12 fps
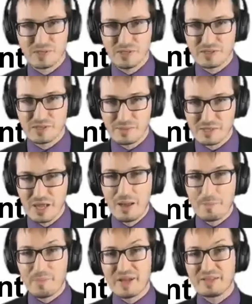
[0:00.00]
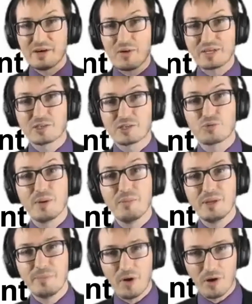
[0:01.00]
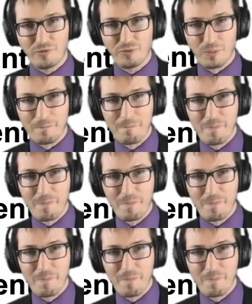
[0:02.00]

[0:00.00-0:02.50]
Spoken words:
systems, but they are extremely powerful.